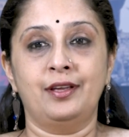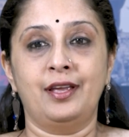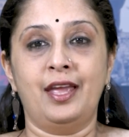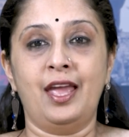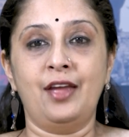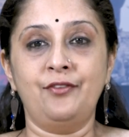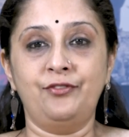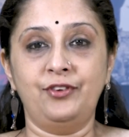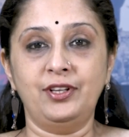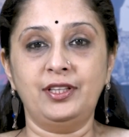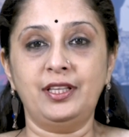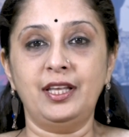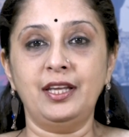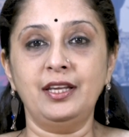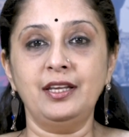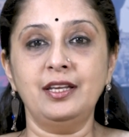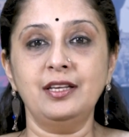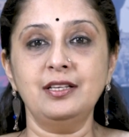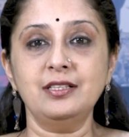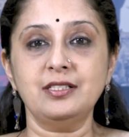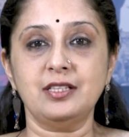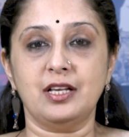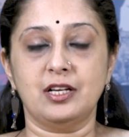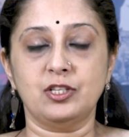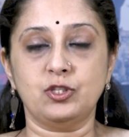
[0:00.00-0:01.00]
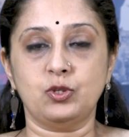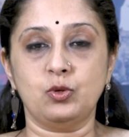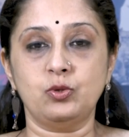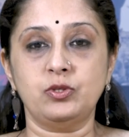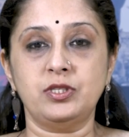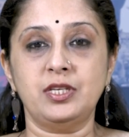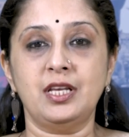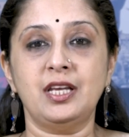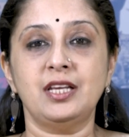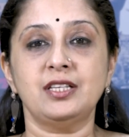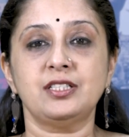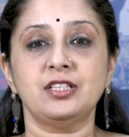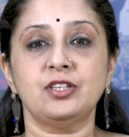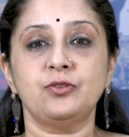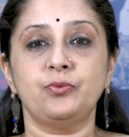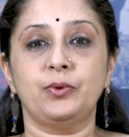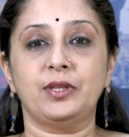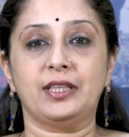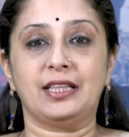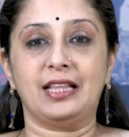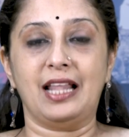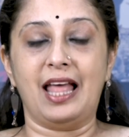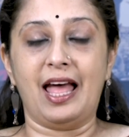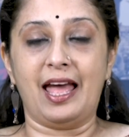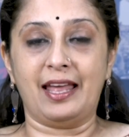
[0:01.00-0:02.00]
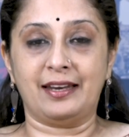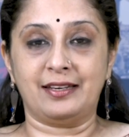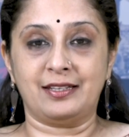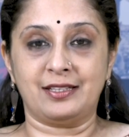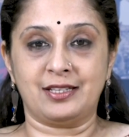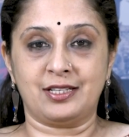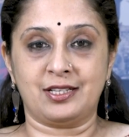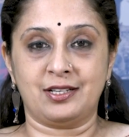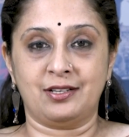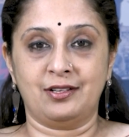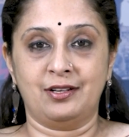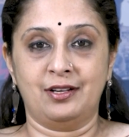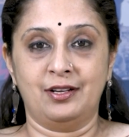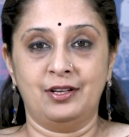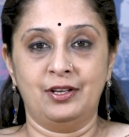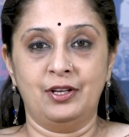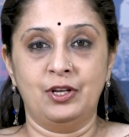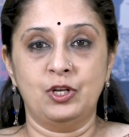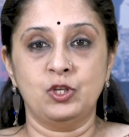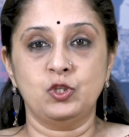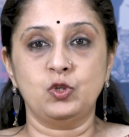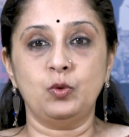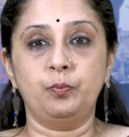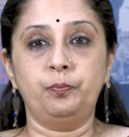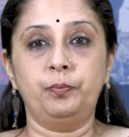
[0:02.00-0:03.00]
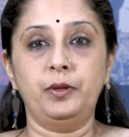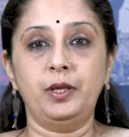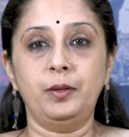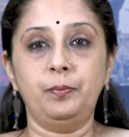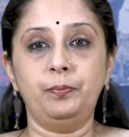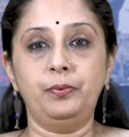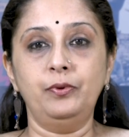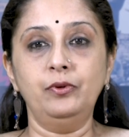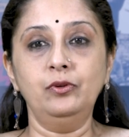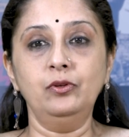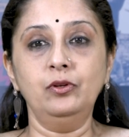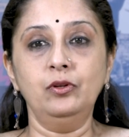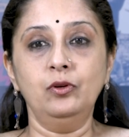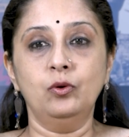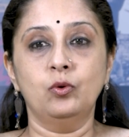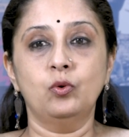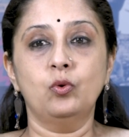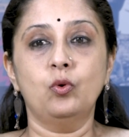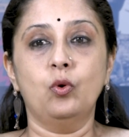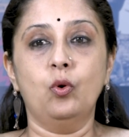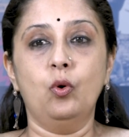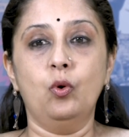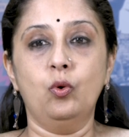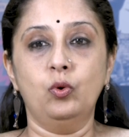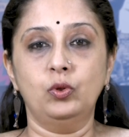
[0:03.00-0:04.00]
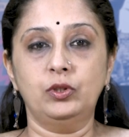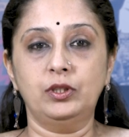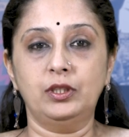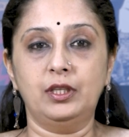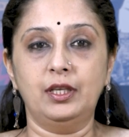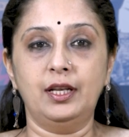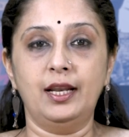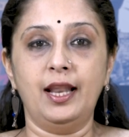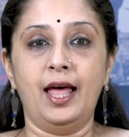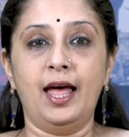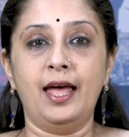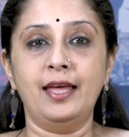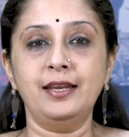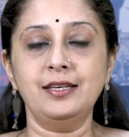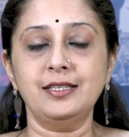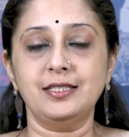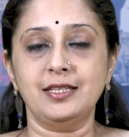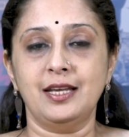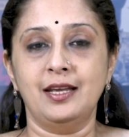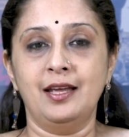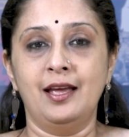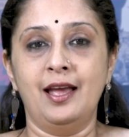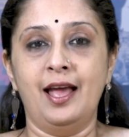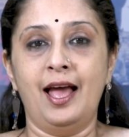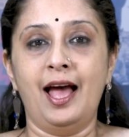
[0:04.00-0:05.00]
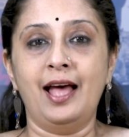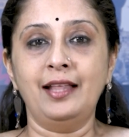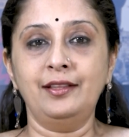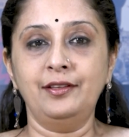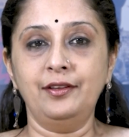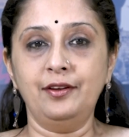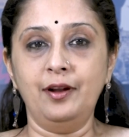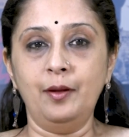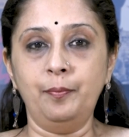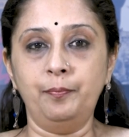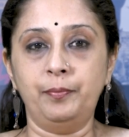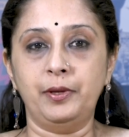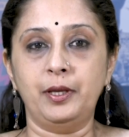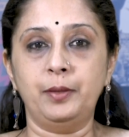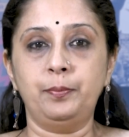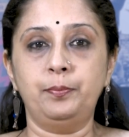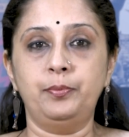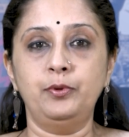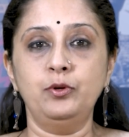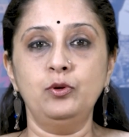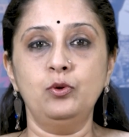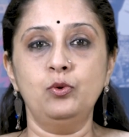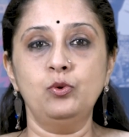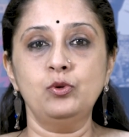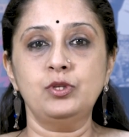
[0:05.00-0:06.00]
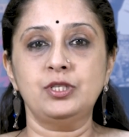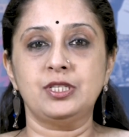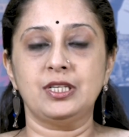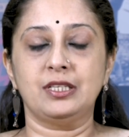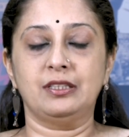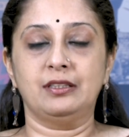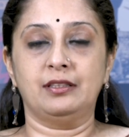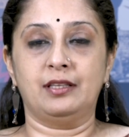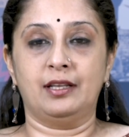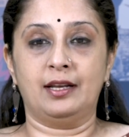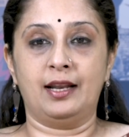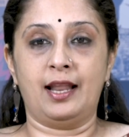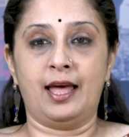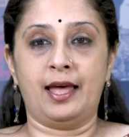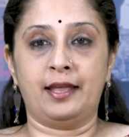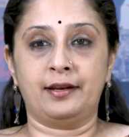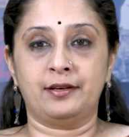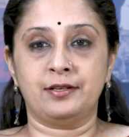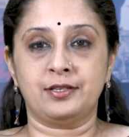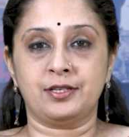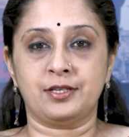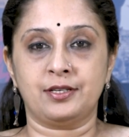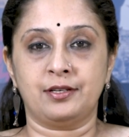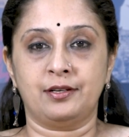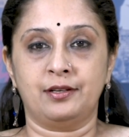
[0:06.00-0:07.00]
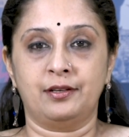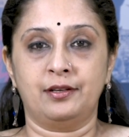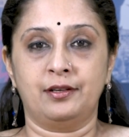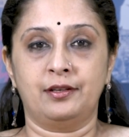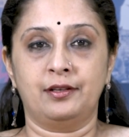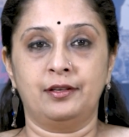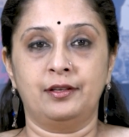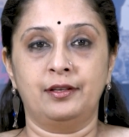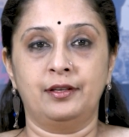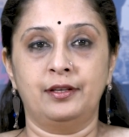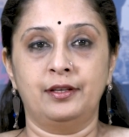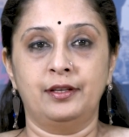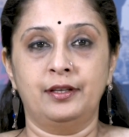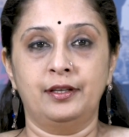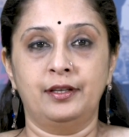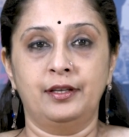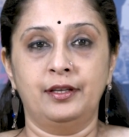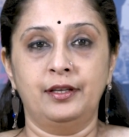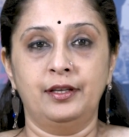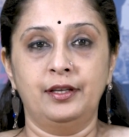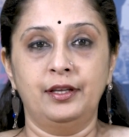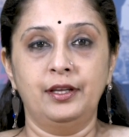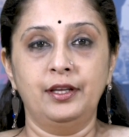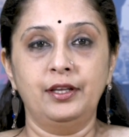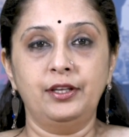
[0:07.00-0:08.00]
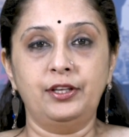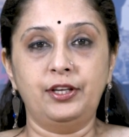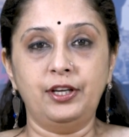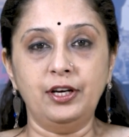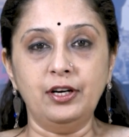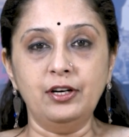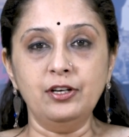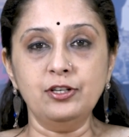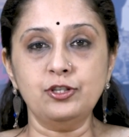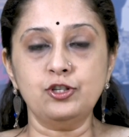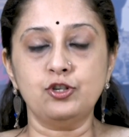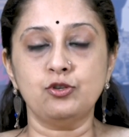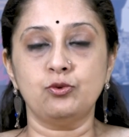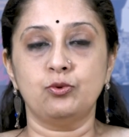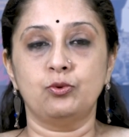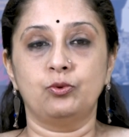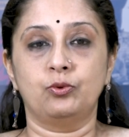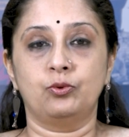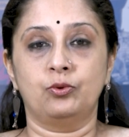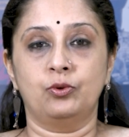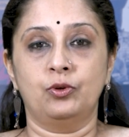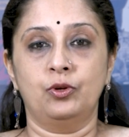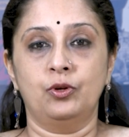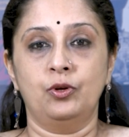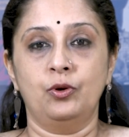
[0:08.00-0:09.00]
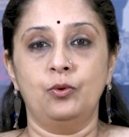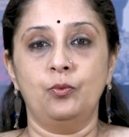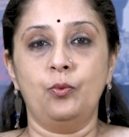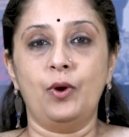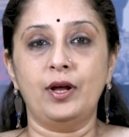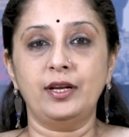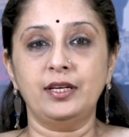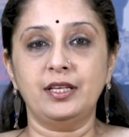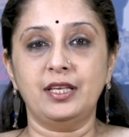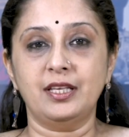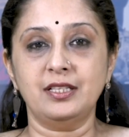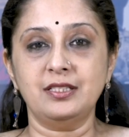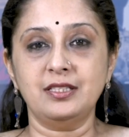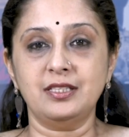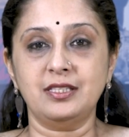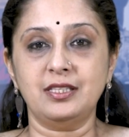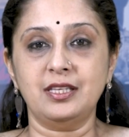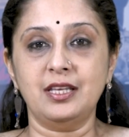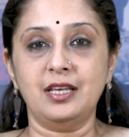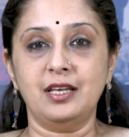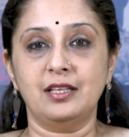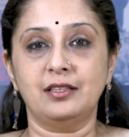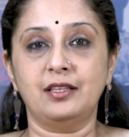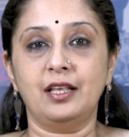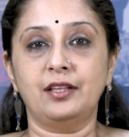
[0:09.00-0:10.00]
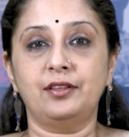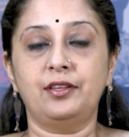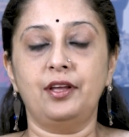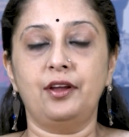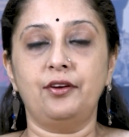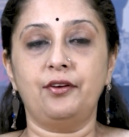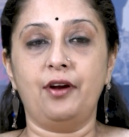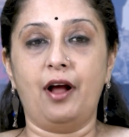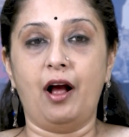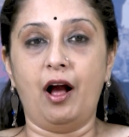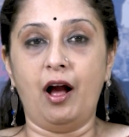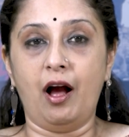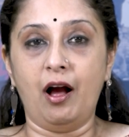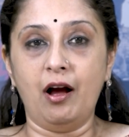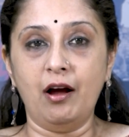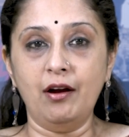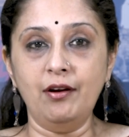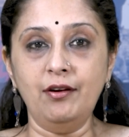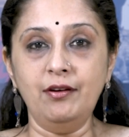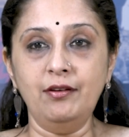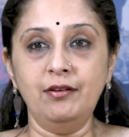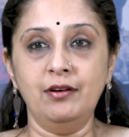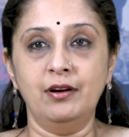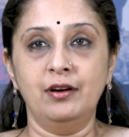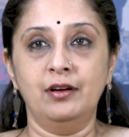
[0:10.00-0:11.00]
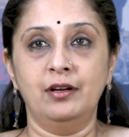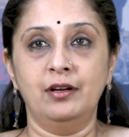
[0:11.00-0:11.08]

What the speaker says: Everything is associated with land. So, people who own the land, and there are people who till the land. Here too, one can say that there are